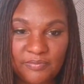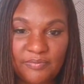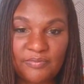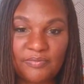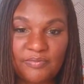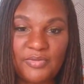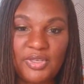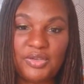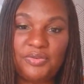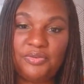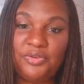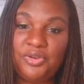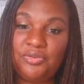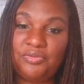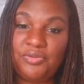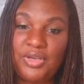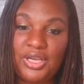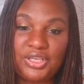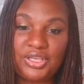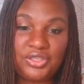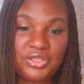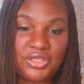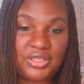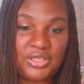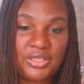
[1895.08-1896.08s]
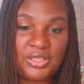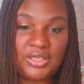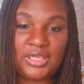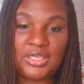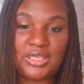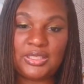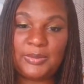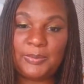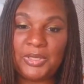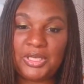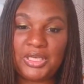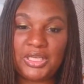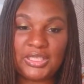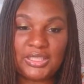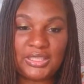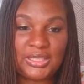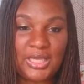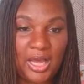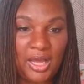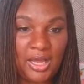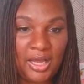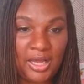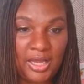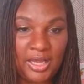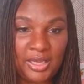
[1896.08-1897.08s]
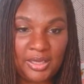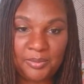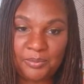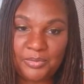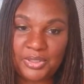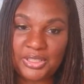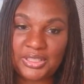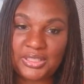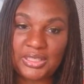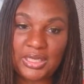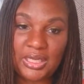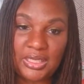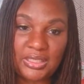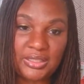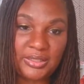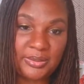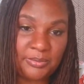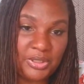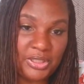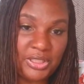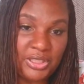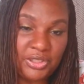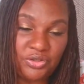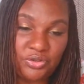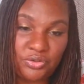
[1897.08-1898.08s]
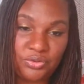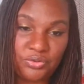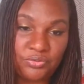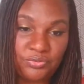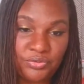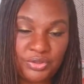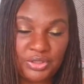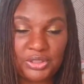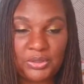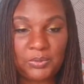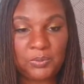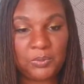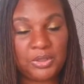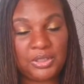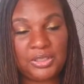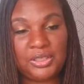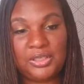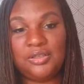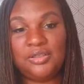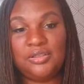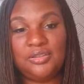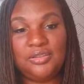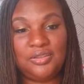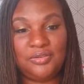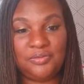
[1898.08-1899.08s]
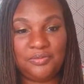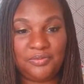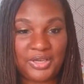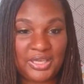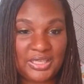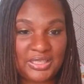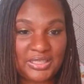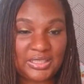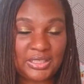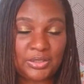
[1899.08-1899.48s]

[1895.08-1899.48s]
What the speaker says: if correction and spending time is not something that you really want to invest in,